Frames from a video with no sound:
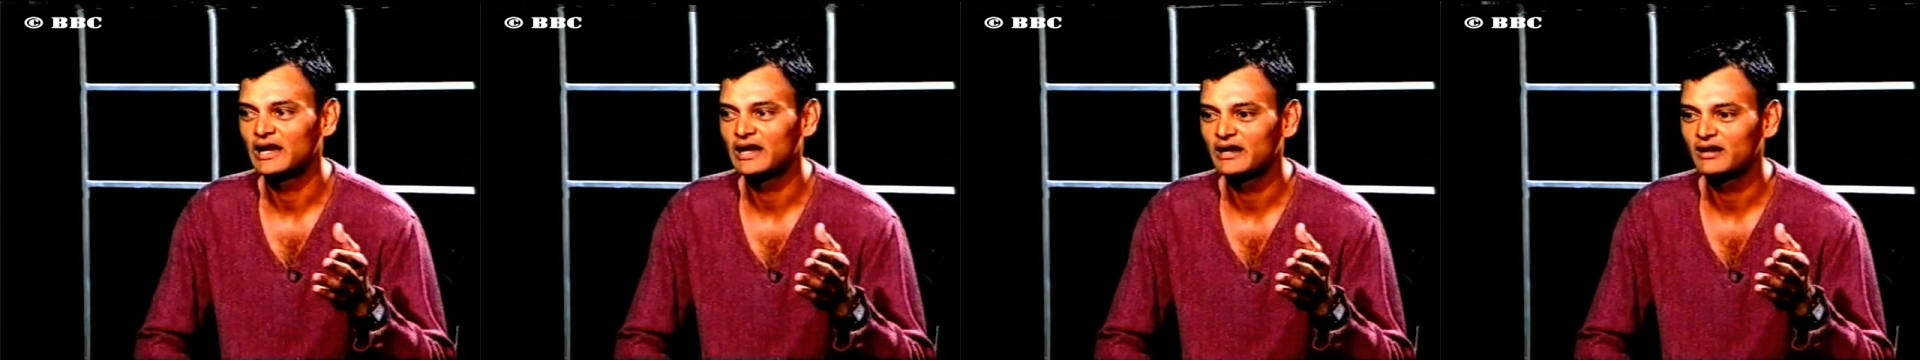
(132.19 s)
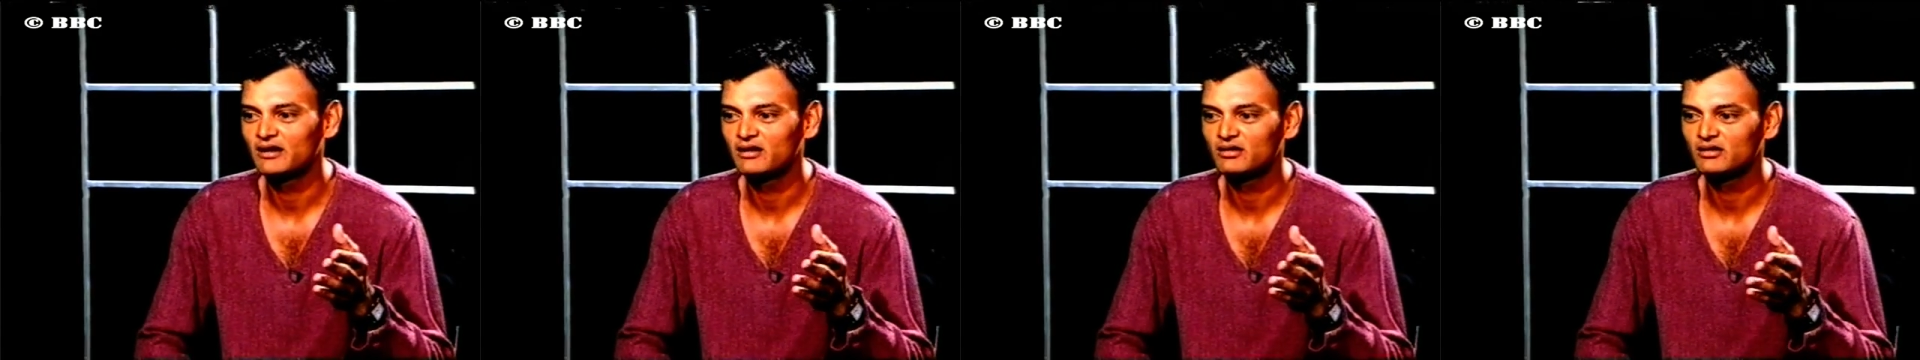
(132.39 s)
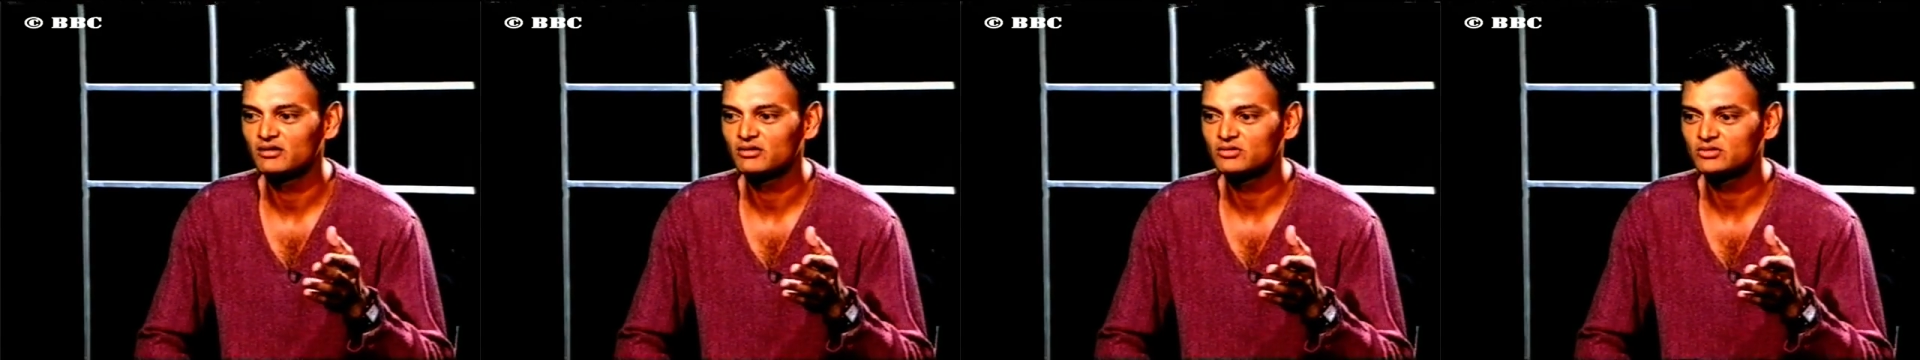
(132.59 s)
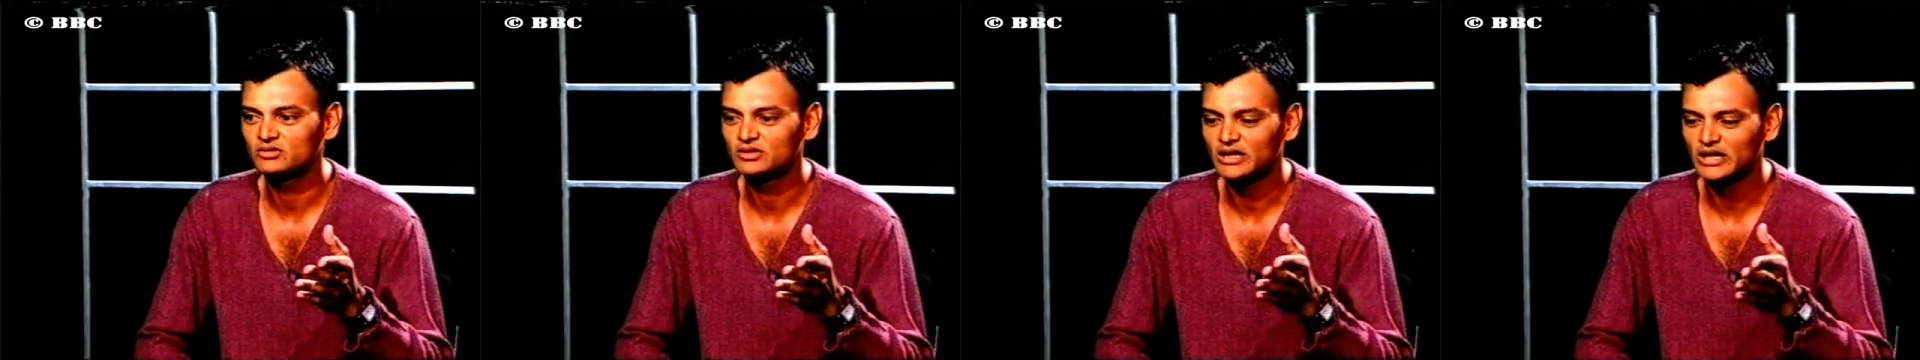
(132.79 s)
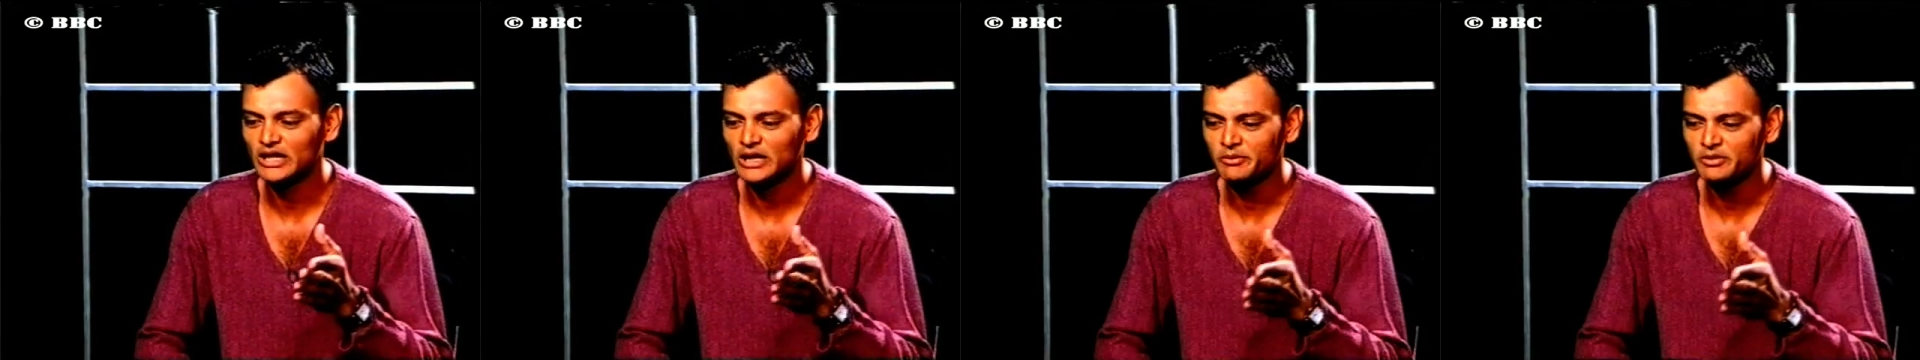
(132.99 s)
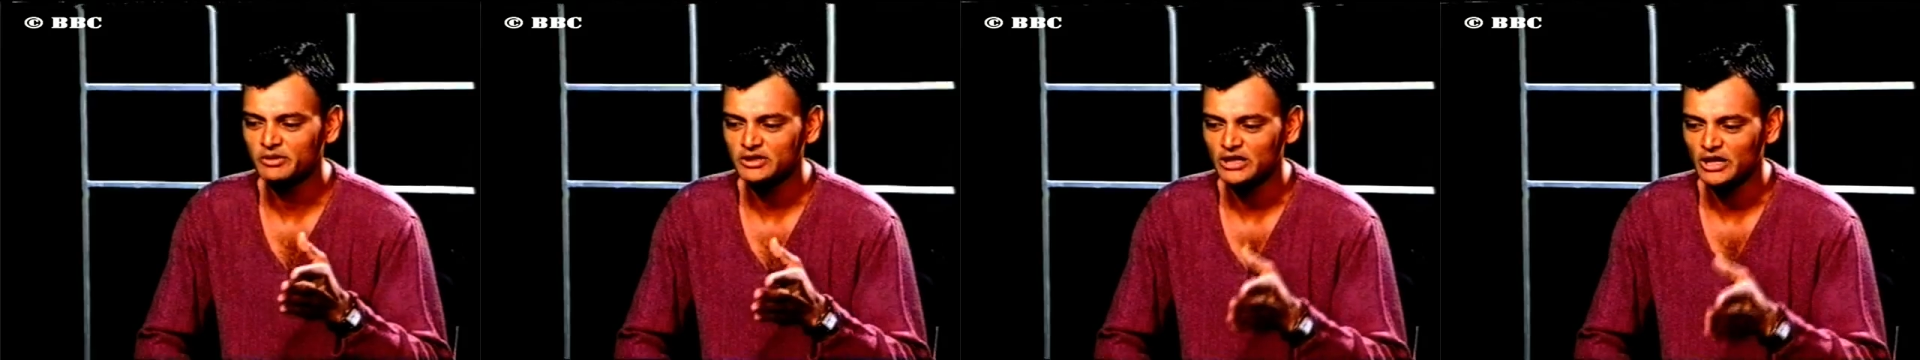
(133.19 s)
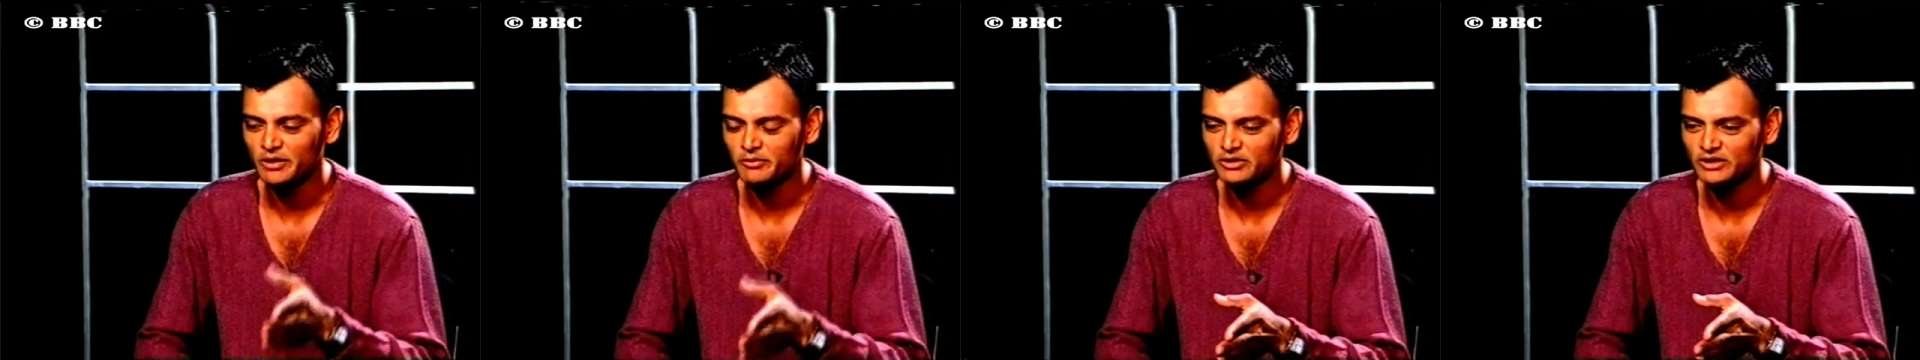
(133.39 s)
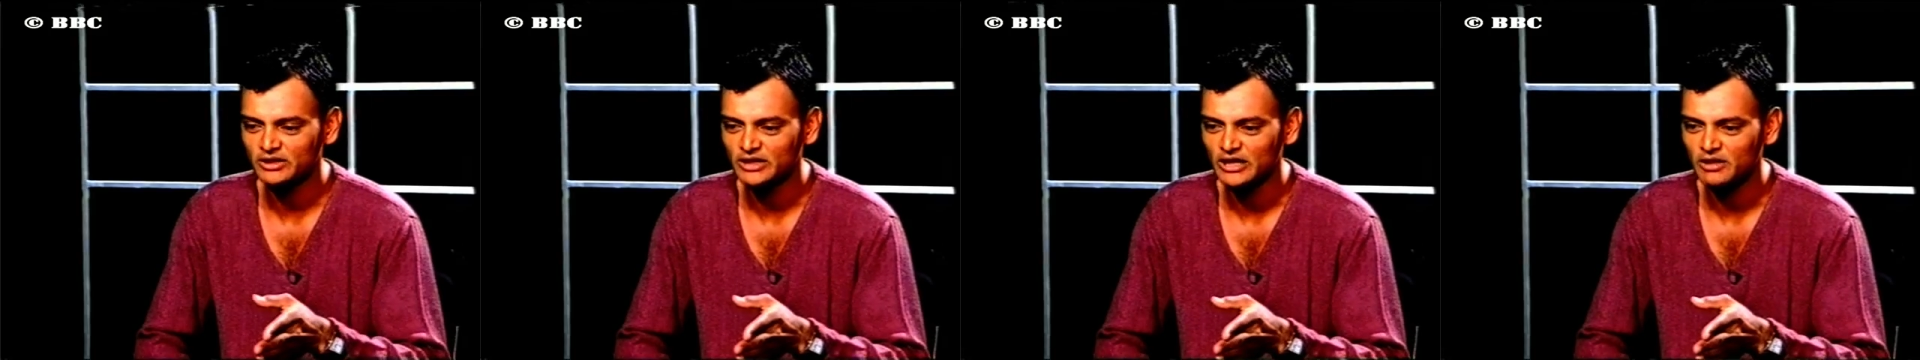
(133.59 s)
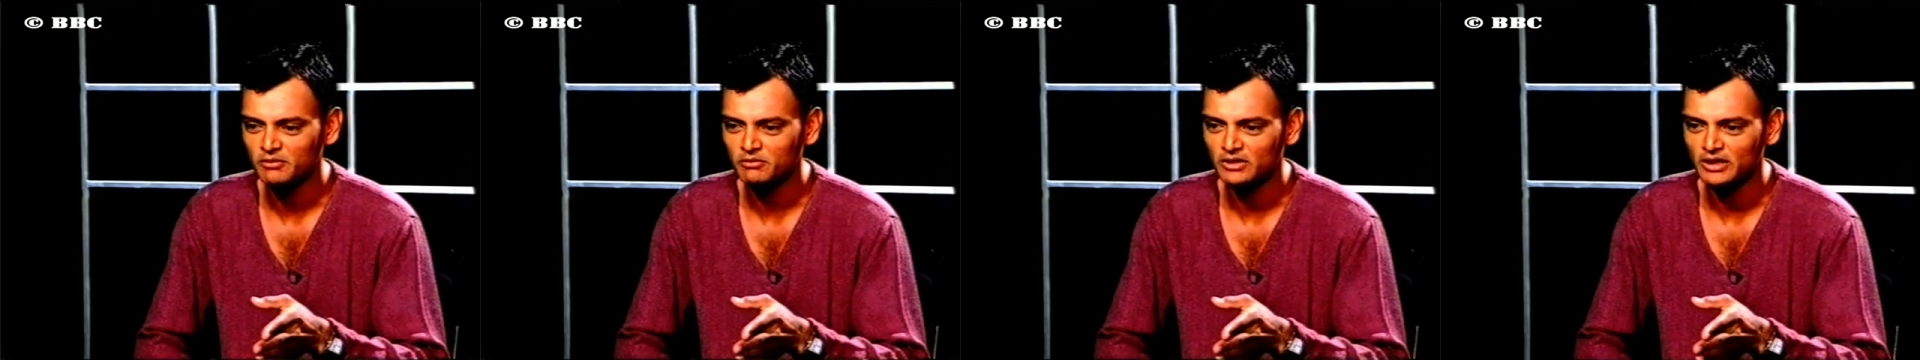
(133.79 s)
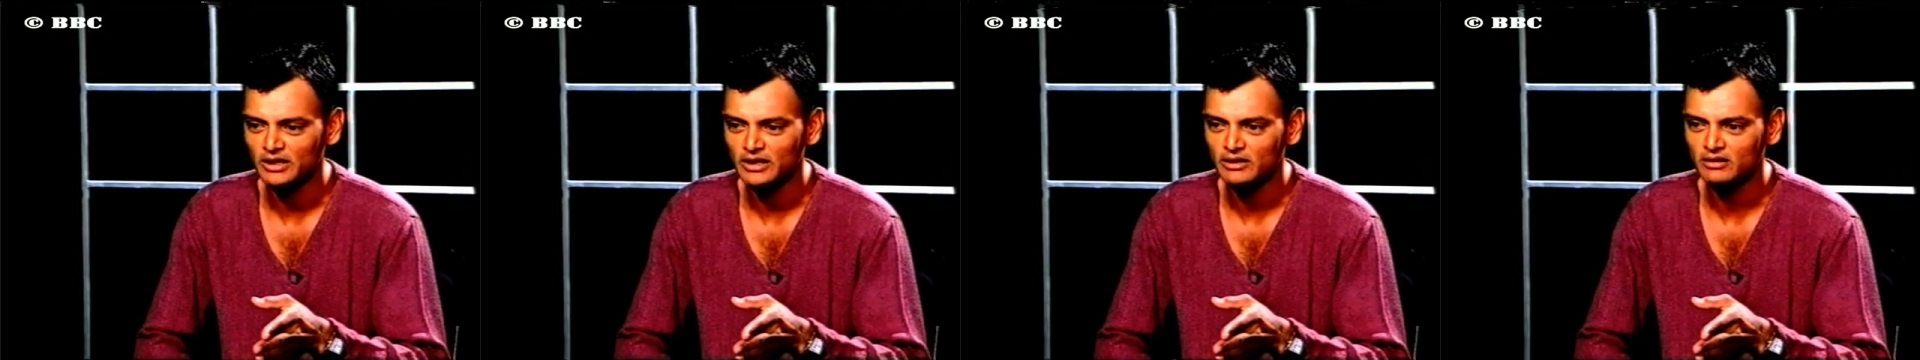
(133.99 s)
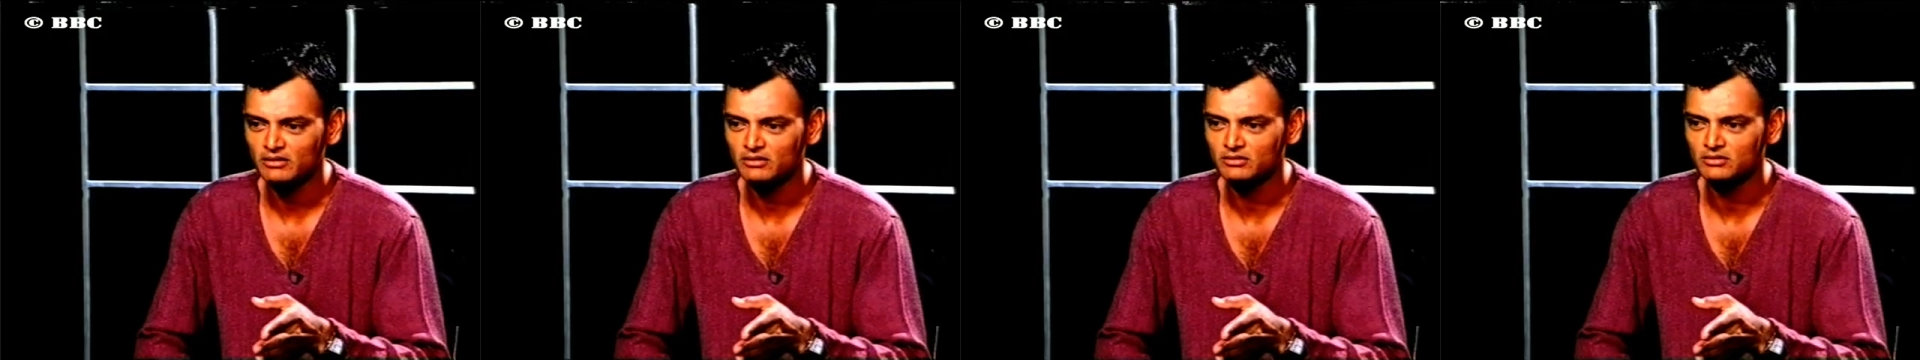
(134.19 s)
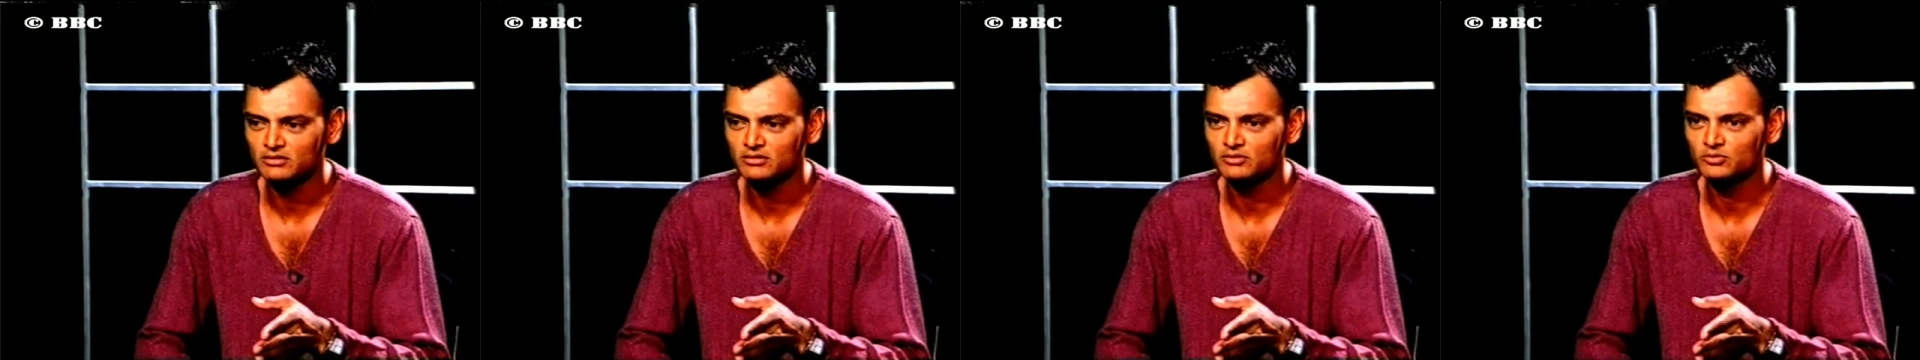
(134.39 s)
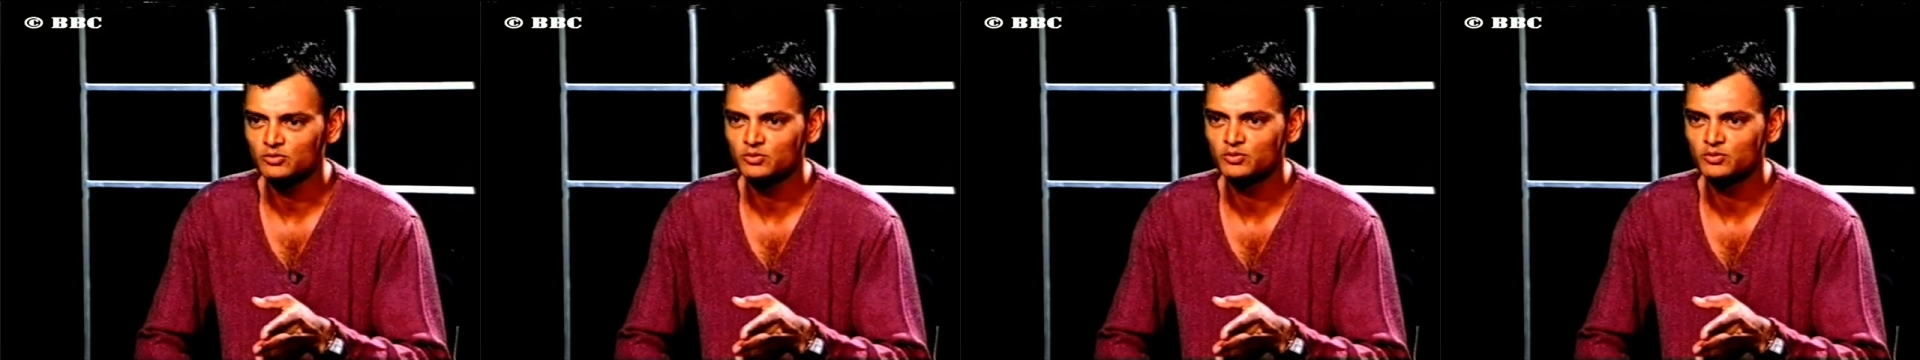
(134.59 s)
And there came a time in the game that